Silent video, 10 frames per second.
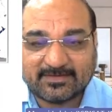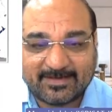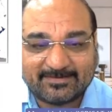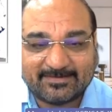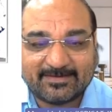the
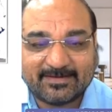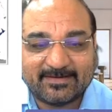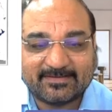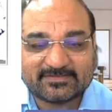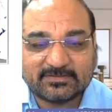land
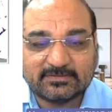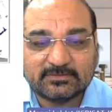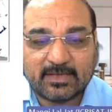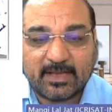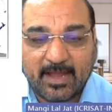
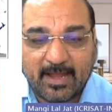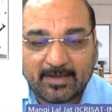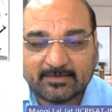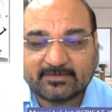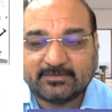degradation
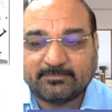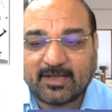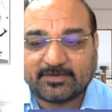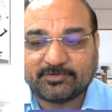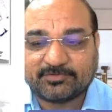and the
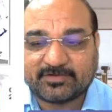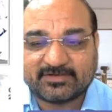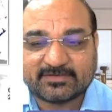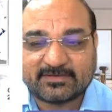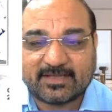
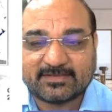malnutrition.